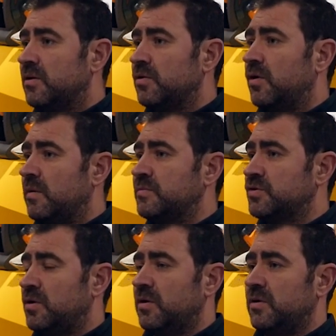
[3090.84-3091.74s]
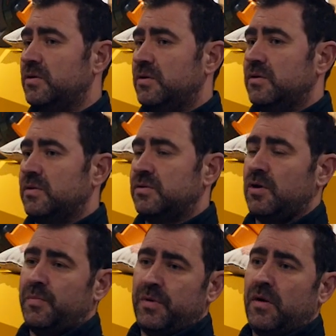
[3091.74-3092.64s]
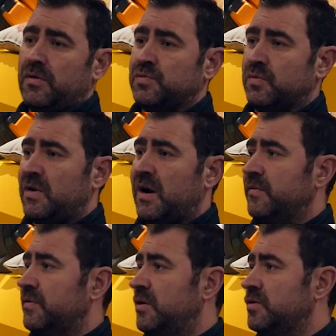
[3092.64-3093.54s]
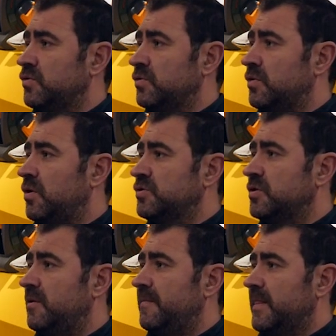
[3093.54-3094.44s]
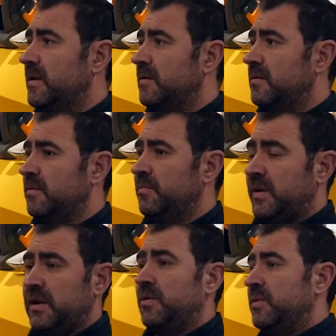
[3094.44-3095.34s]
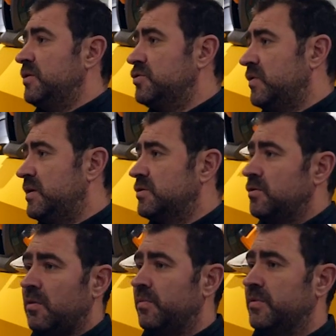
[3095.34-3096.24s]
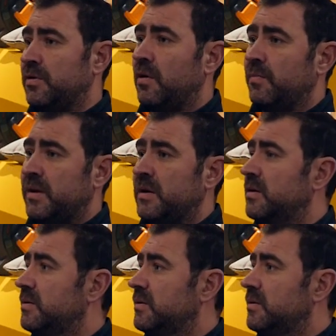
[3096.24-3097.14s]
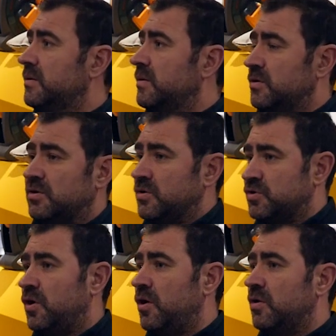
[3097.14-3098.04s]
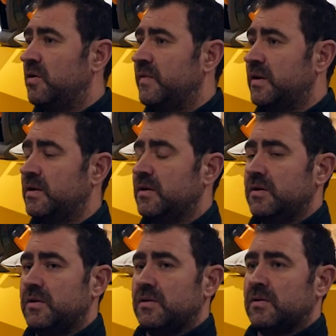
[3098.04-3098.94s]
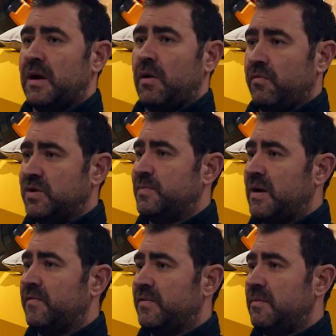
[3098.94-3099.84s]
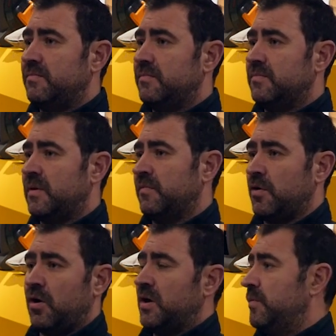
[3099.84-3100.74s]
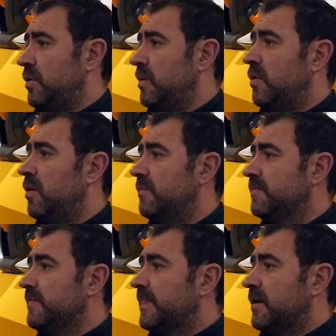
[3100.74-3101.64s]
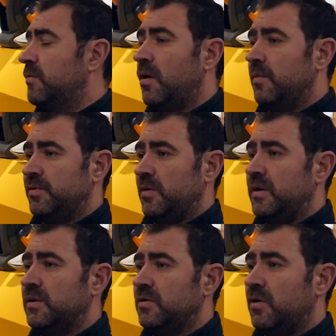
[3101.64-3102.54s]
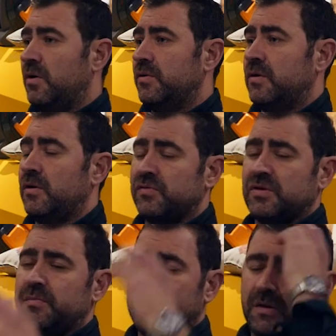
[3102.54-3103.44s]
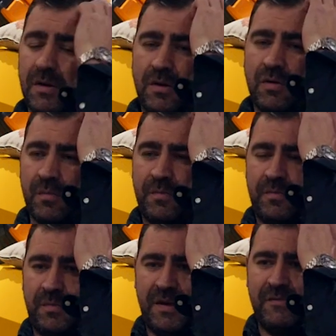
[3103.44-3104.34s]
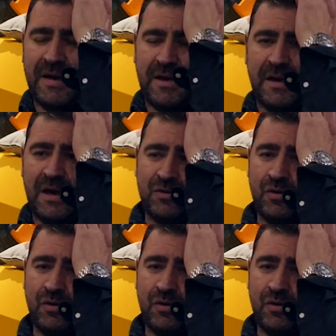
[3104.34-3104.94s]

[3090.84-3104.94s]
You know, and I'm sure their parents would rather their son, daughter be here with injuries than not be here at all. And I think out of respect for them, I've got to keep doing what I'm doing. You know, and obviously, you know, being recognised.